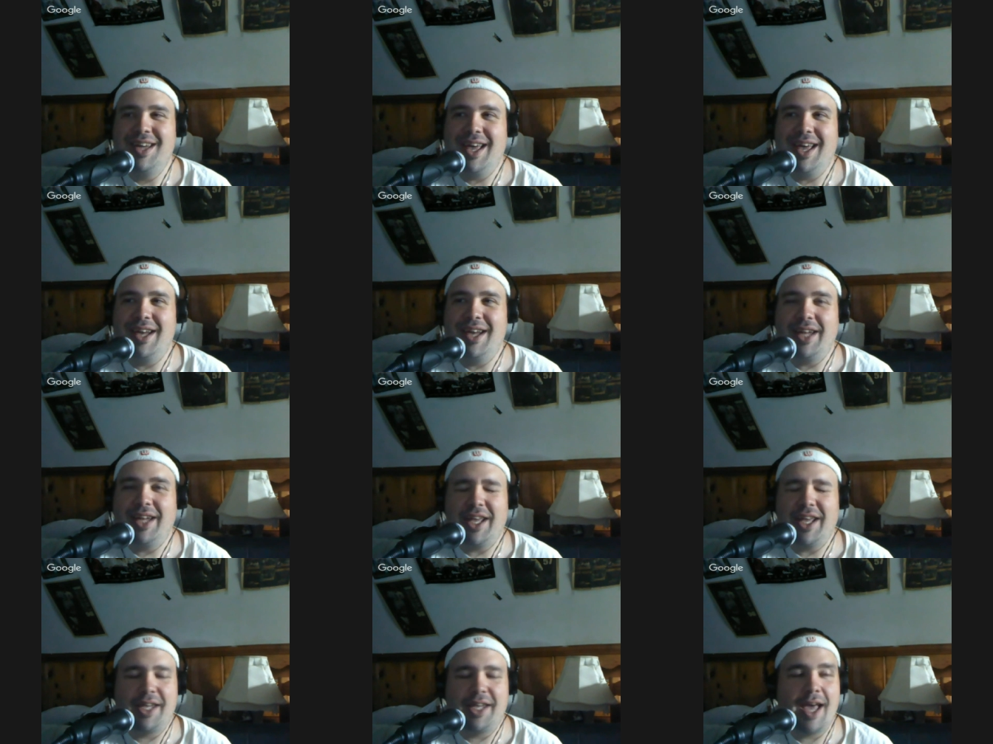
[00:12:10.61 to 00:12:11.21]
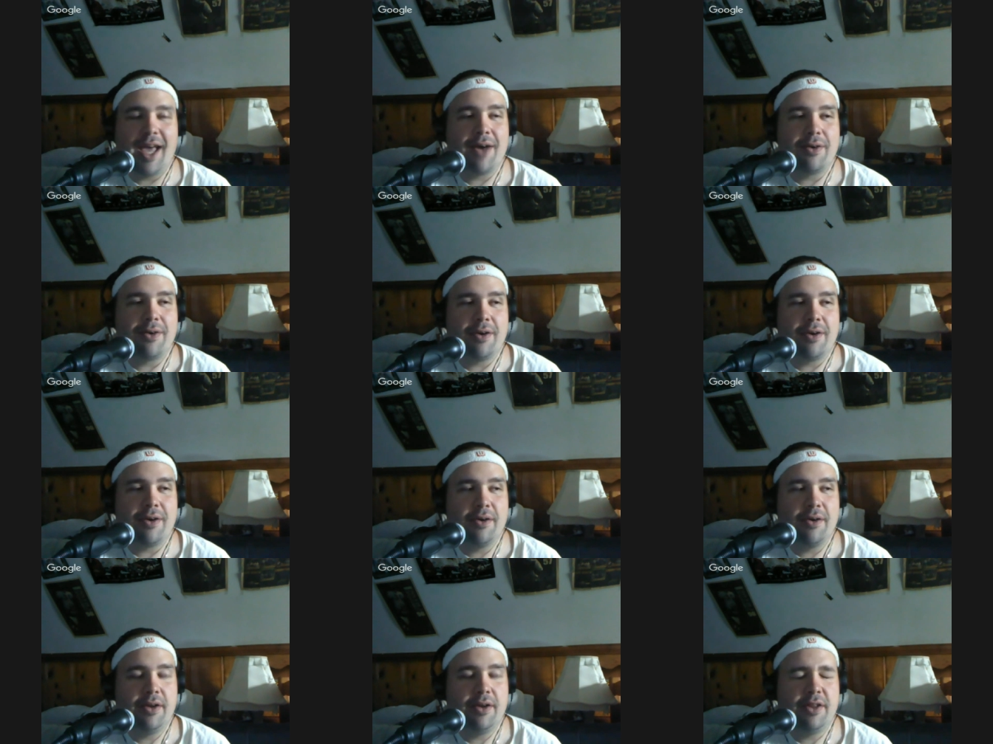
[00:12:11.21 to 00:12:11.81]
and they
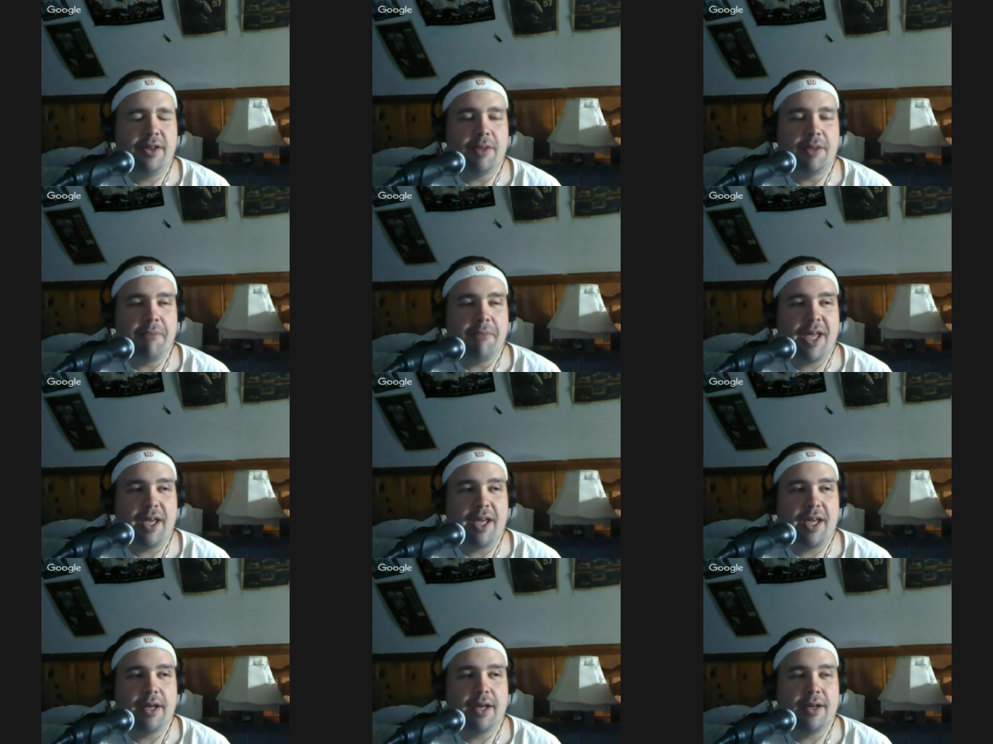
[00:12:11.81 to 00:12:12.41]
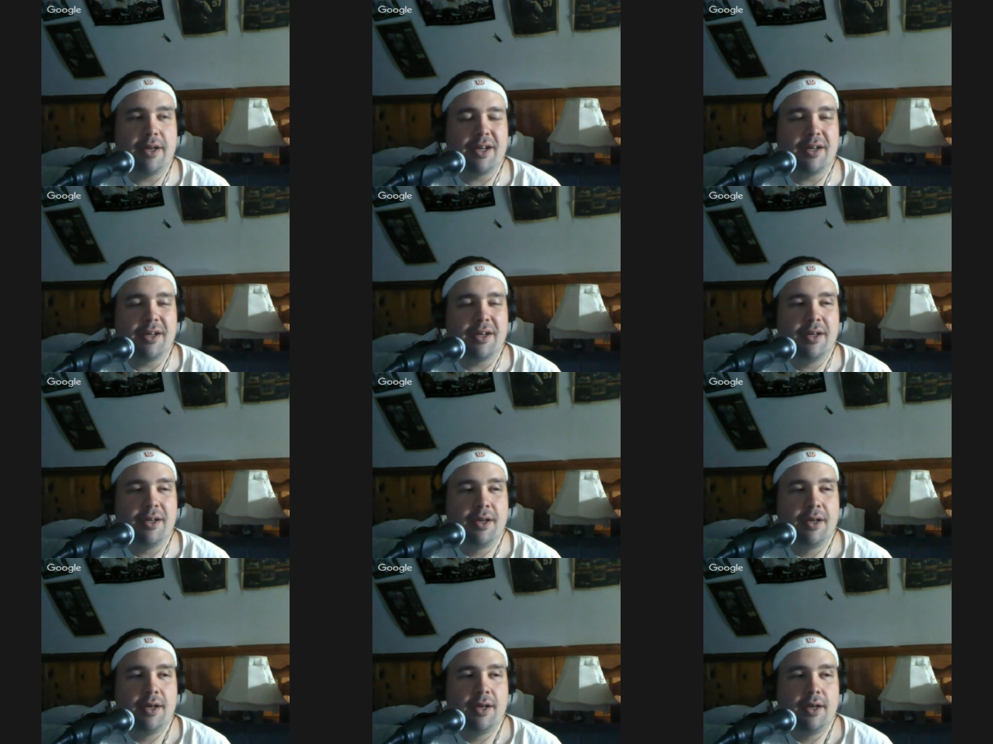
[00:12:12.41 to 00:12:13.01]
encounter the man
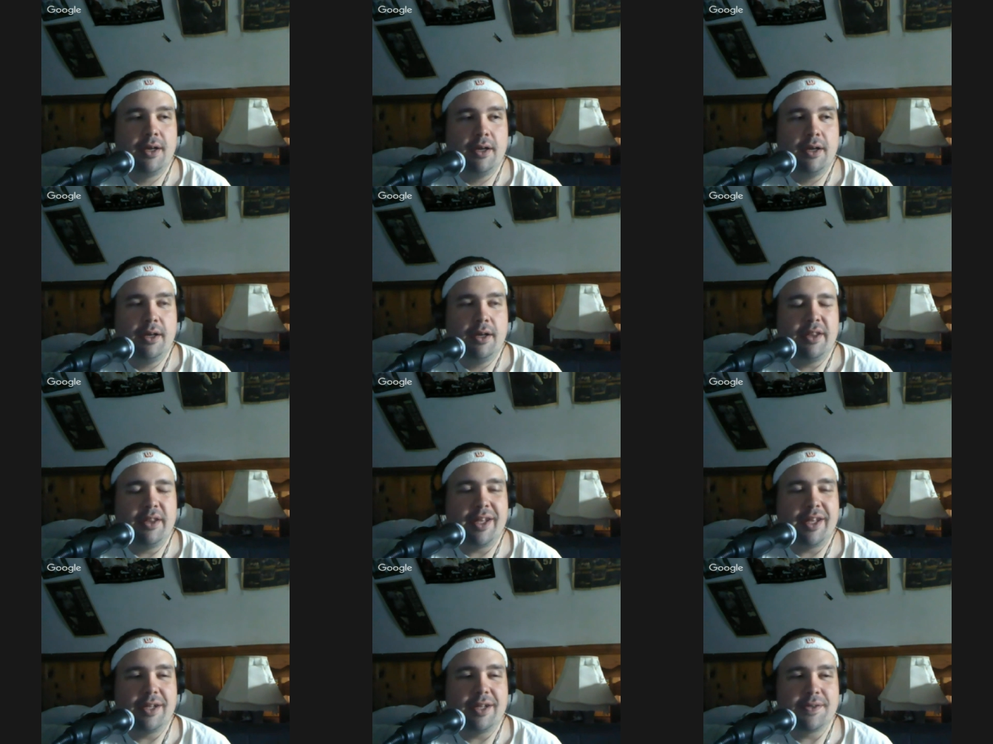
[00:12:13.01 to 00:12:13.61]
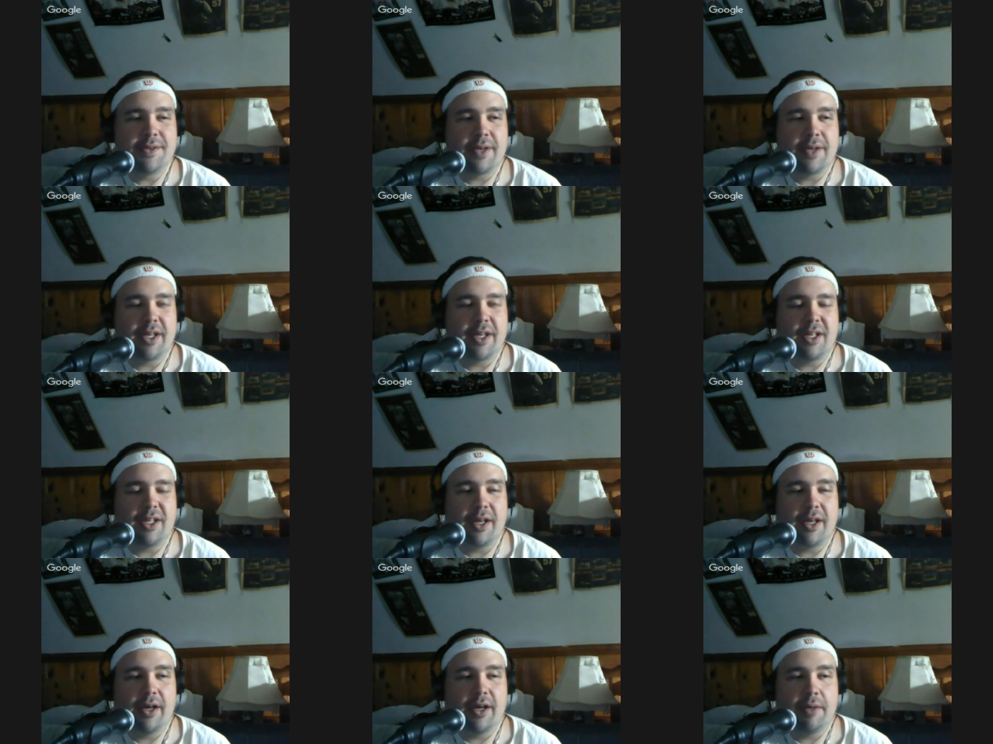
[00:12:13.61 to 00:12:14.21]
that is
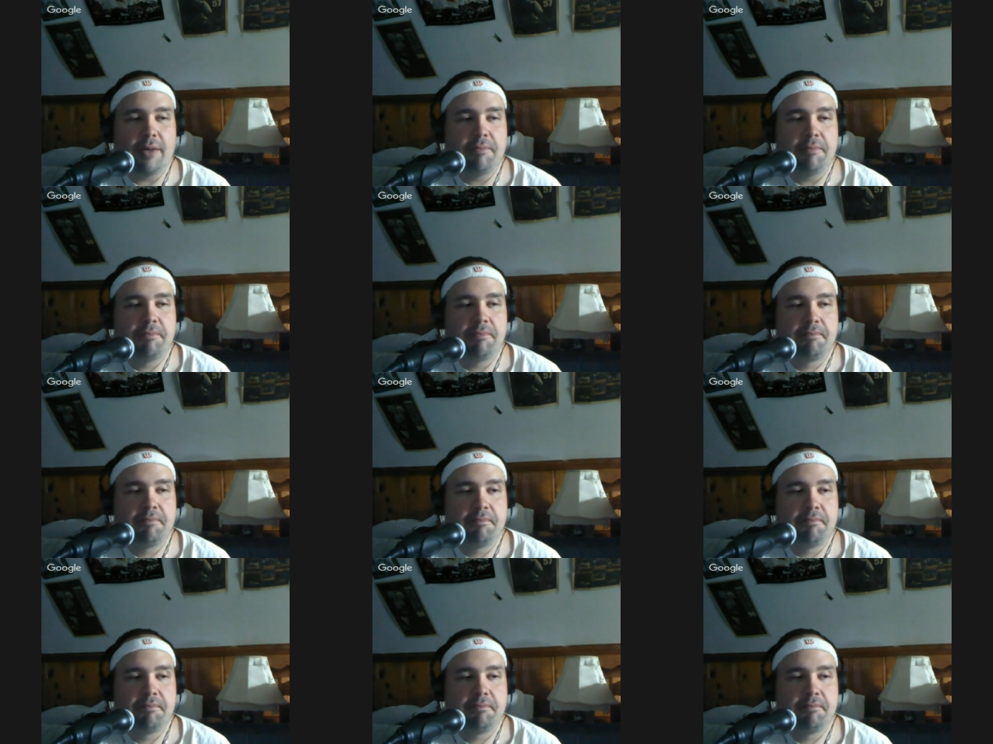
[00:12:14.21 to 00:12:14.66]
like in